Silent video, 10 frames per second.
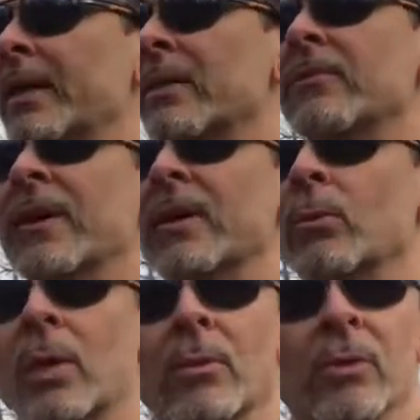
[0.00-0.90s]
did find
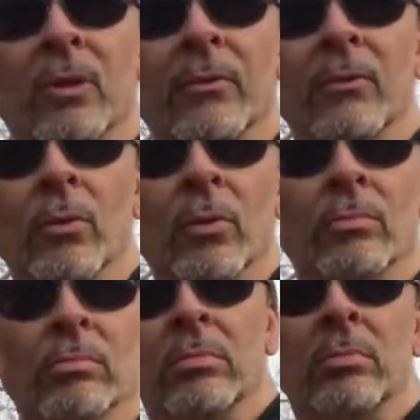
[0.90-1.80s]
what I was looking for.
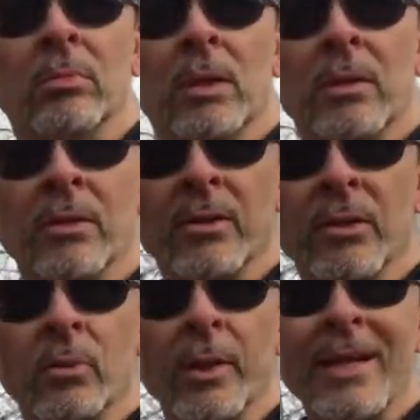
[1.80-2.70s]
It's
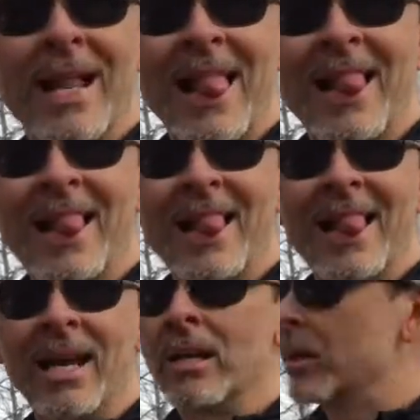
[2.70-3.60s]
this way.
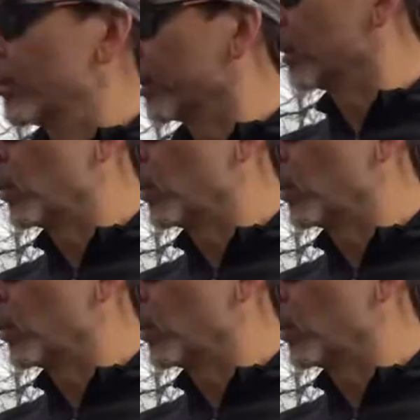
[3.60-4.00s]
We're going to